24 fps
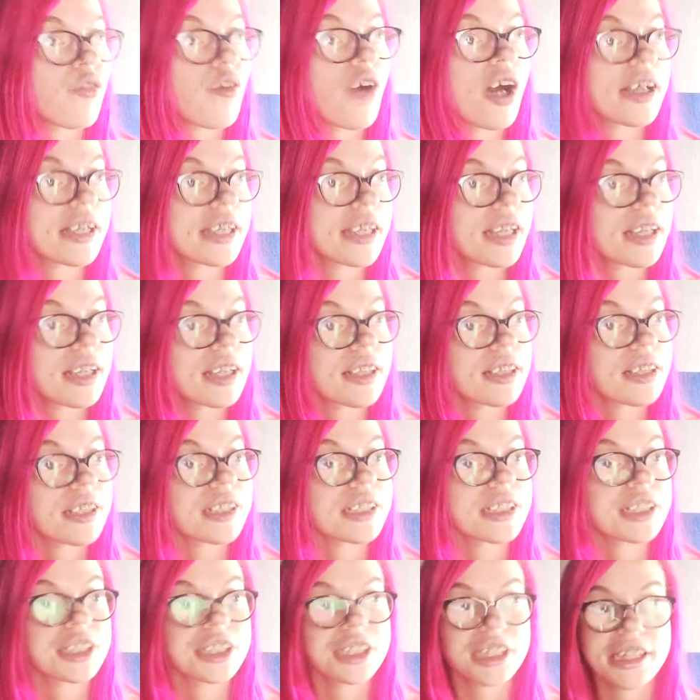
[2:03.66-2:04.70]
fucking
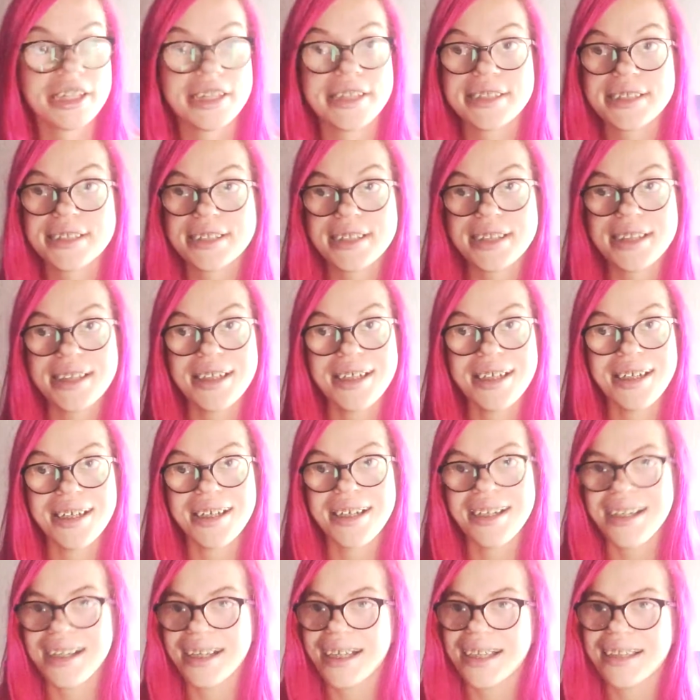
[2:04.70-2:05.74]
shit.
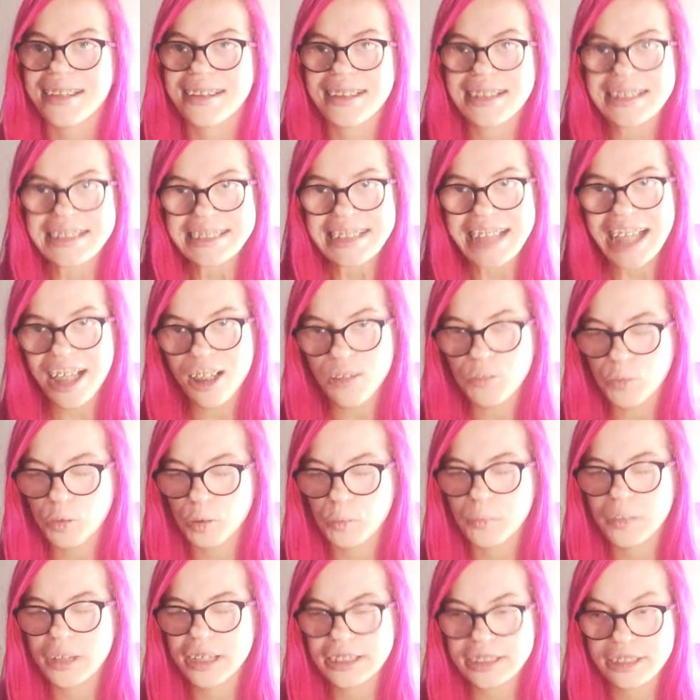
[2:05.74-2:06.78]
This
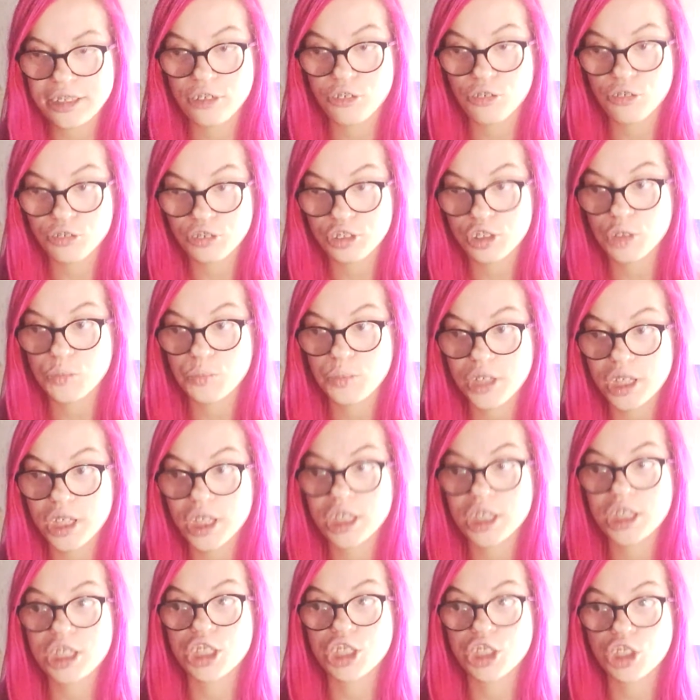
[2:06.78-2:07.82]
album is going to
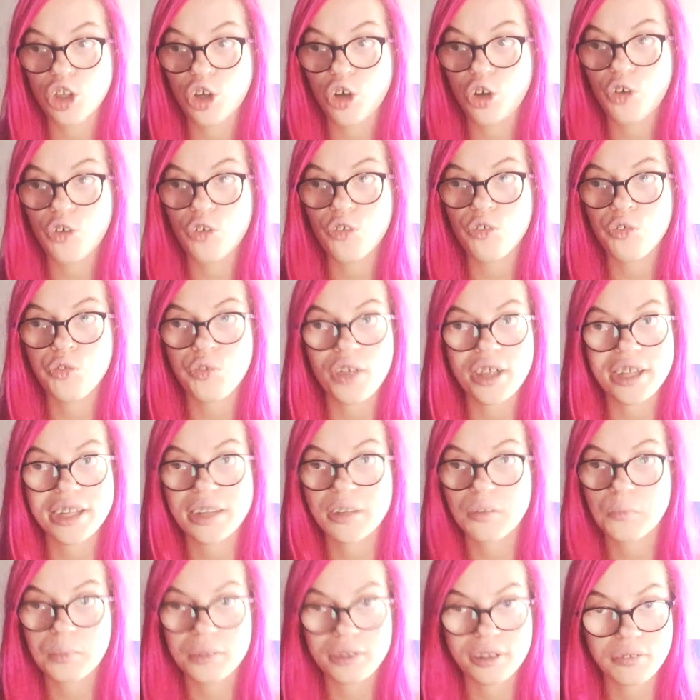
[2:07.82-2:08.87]
be so
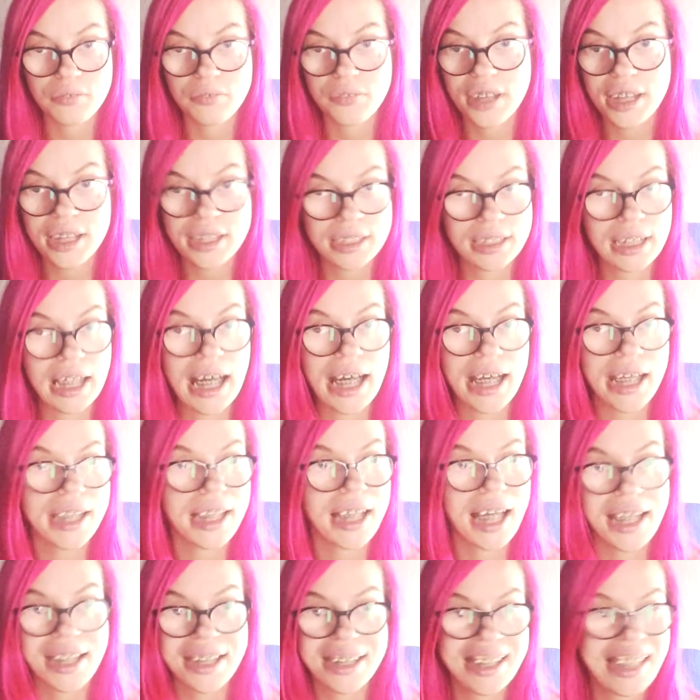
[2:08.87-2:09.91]
fucking perfect.
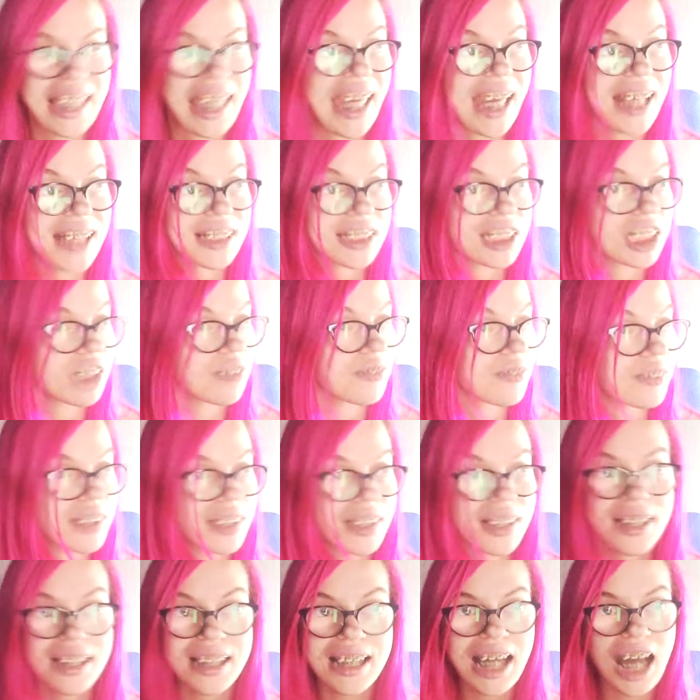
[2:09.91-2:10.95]

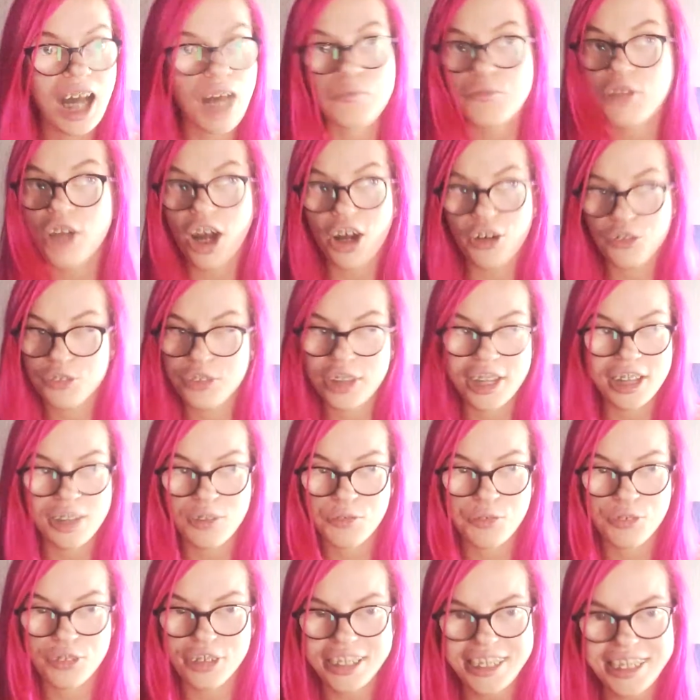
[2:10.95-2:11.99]
I'm not ready
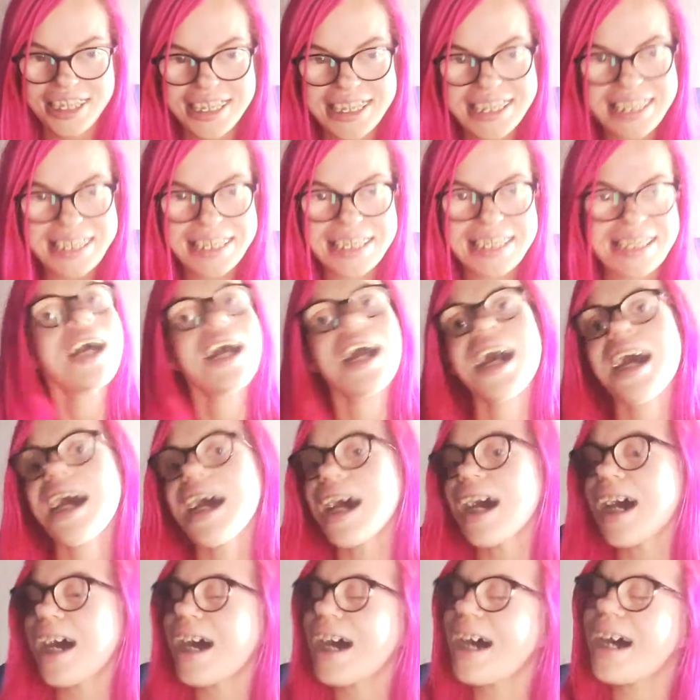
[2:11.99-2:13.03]
for this.
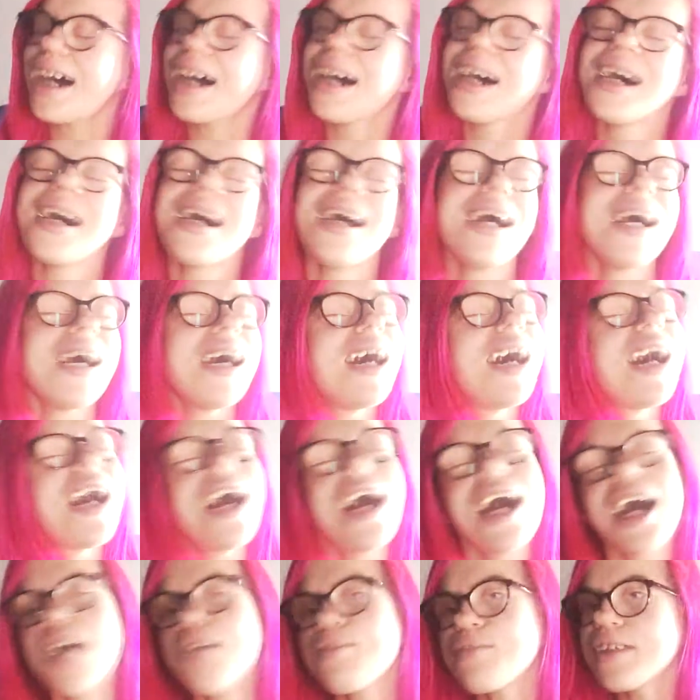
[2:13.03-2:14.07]

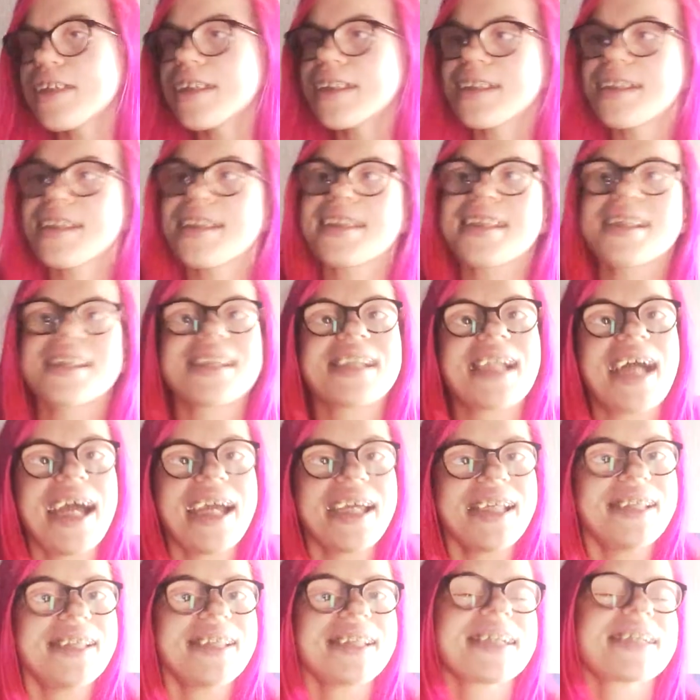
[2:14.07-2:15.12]
I mean, the
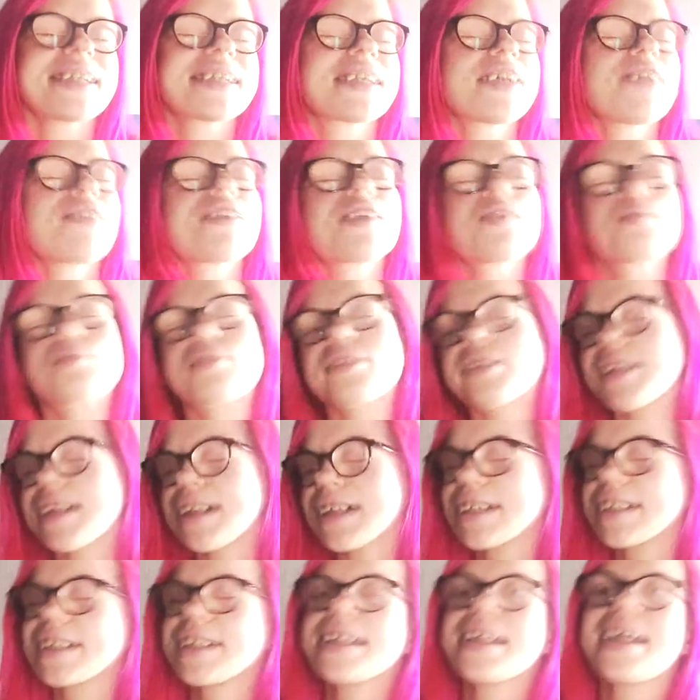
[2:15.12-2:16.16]
lightness of the
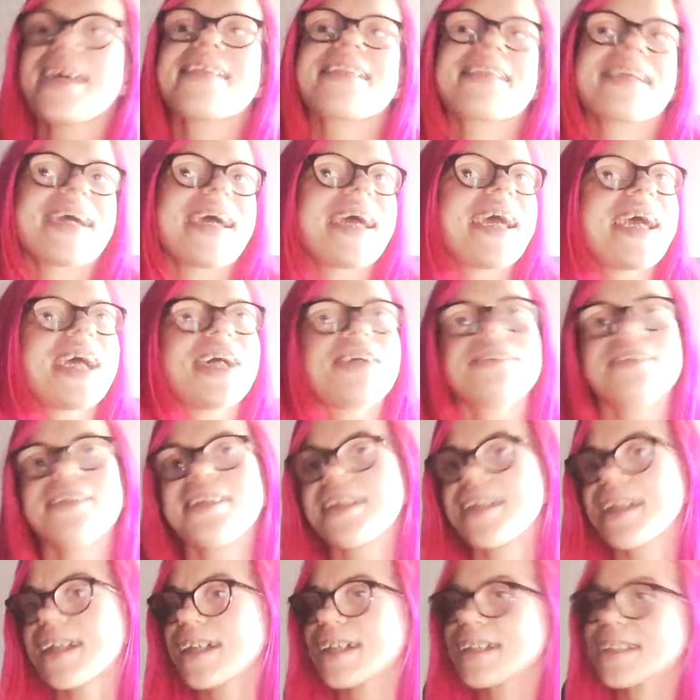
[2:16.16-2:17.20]
production and the
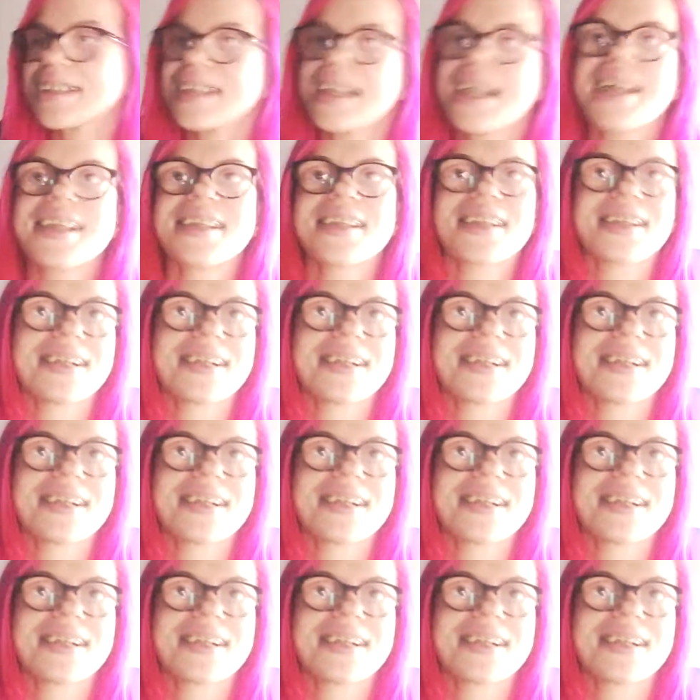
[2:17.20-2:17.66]
airiness and